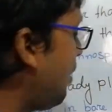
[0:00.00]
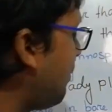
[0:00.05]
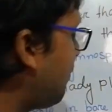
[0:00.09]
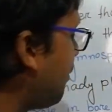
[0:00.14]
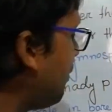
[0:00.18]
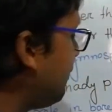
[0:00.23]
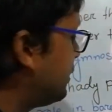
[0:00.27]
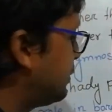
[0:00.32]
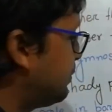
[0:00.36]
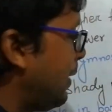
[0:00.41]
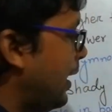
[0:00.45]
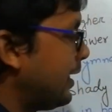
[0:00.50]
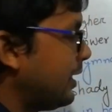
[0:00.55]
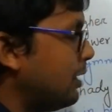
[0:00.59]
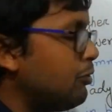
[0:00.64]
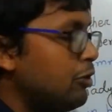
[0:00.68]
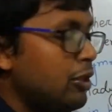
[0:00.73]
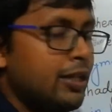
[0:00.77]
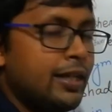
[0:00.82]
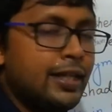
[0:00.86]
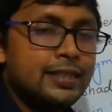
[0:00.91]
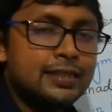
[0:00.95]
from sphagnum,
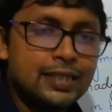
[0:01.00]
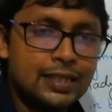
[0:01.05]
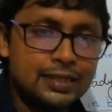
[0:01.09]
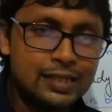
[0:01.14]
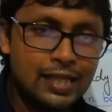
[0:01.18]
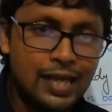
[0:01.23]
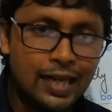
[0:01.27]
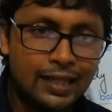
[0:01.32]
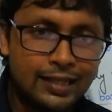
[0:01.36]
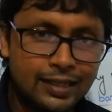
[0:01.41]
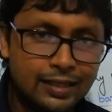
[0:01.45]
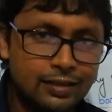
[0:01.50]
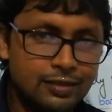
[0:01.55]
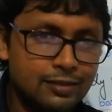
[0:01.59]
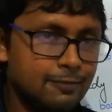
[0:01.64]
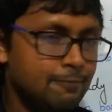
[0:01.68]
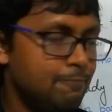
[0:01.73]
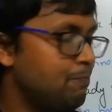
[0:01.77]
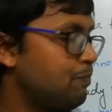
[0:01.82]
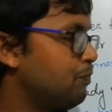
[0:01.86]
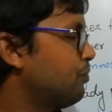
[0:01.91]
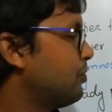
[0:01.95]
we will discuss later.
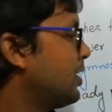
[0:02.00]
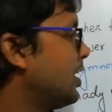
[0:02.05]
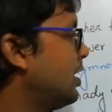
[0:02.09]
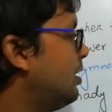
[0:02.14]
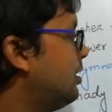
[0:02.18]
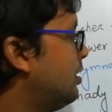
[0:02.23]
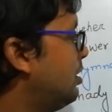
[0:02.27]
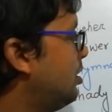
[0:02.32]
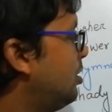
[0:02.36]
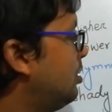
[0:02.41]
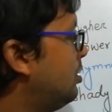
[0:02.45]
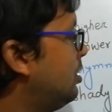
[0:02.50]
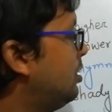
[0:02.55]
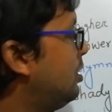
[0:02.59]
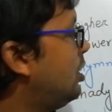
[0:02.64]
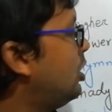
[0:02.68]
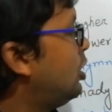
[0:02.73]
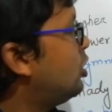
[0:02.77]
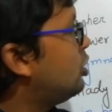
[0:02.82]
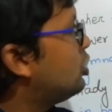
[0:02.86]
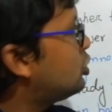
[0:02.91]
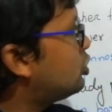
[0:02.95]

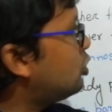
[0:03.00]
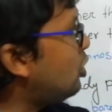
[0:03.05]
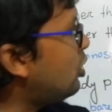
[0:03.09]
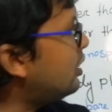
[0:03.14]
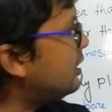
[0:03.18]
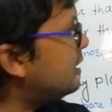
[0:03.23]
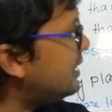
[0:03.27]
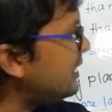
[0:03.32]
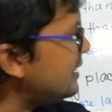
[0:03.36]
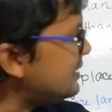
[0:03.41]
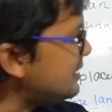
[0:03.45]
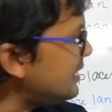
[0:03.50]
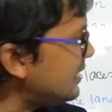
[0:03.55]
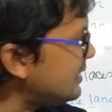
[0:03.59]
So this is